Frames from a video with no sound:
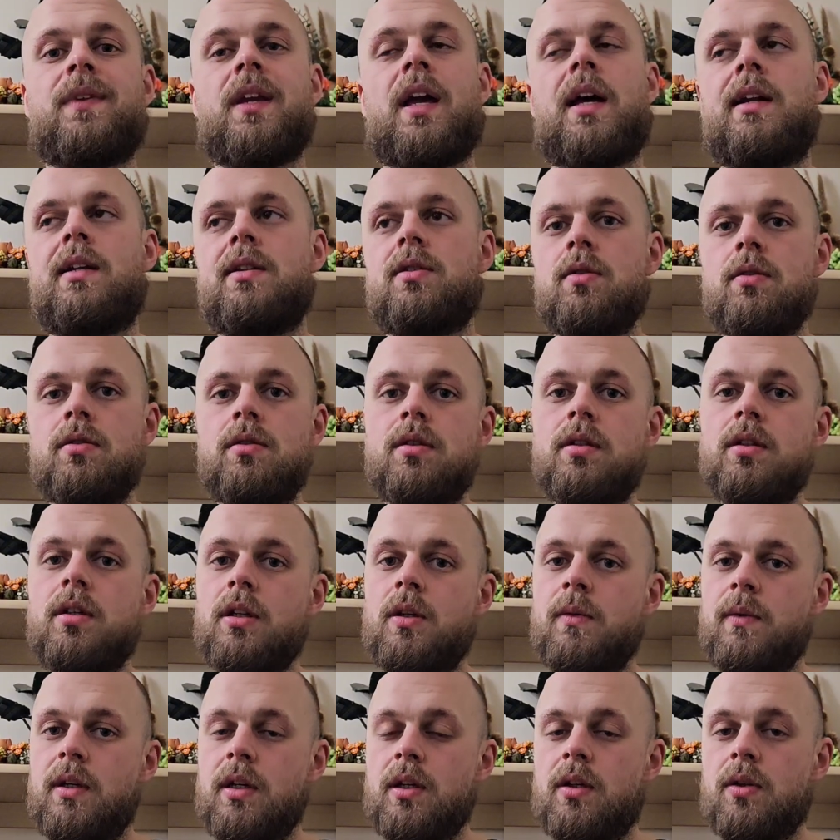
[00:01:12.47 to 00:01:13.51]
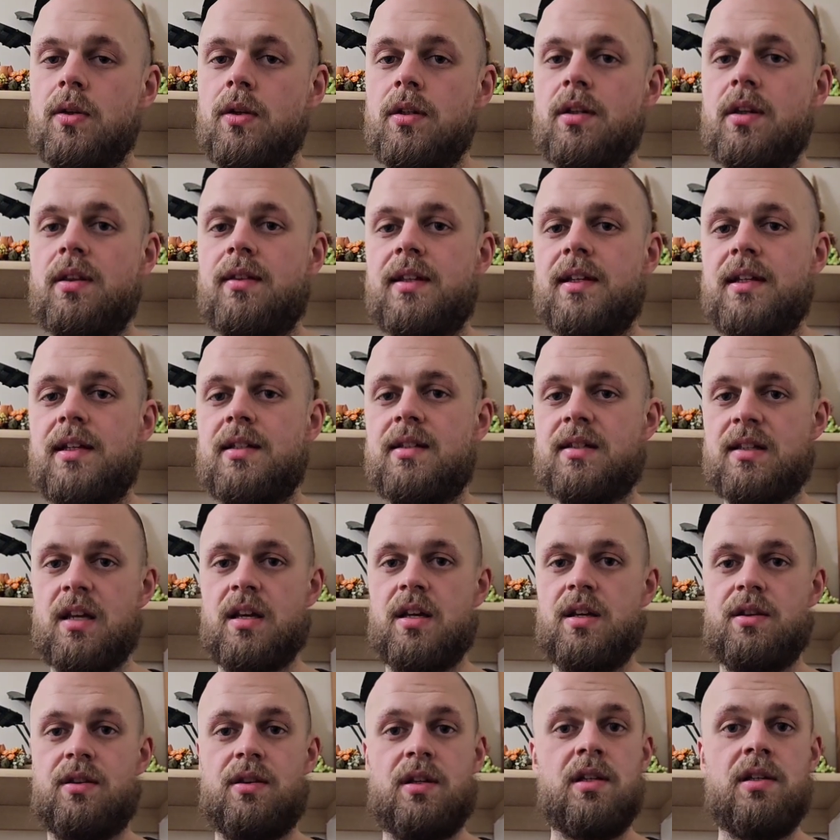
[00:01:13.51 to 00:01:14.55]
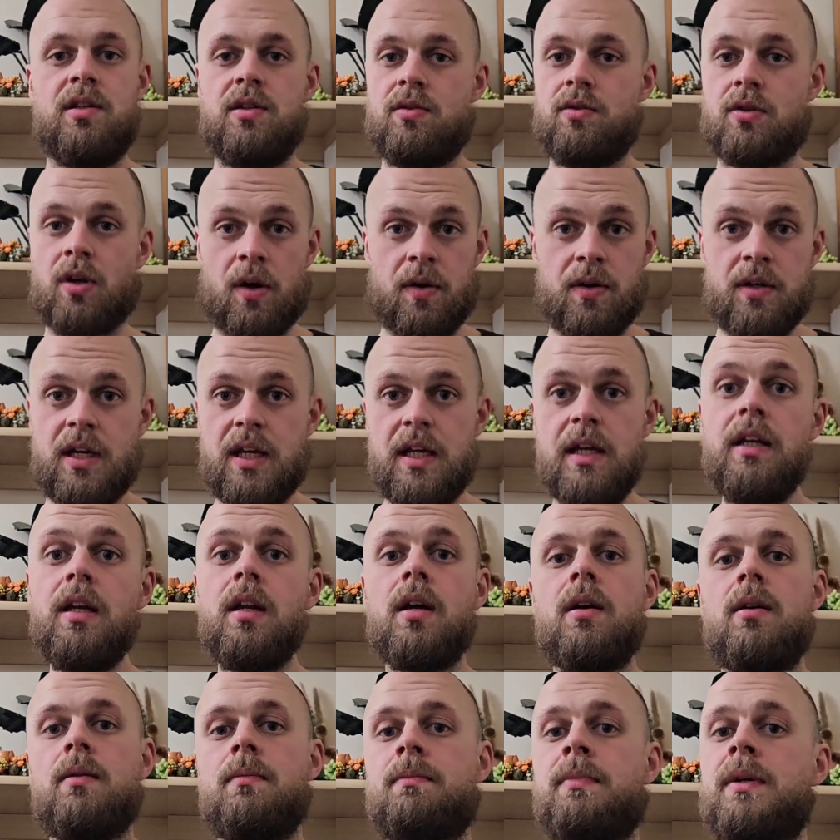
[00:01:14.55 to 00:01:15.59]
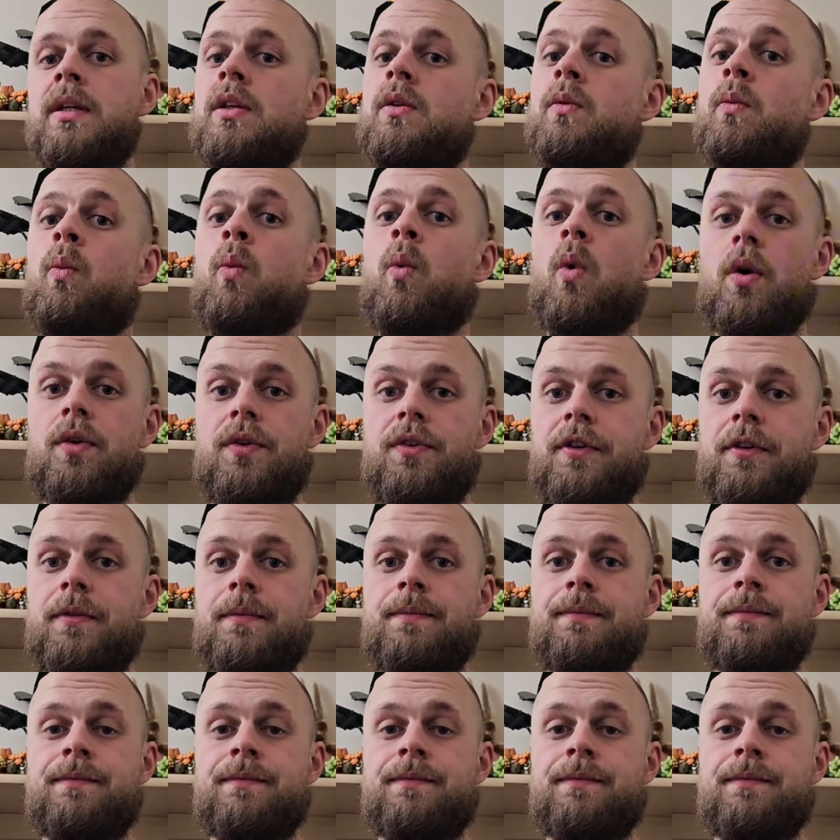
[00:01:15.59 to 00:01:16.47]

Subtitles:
And it's also going to include the things that you don't need, but you want.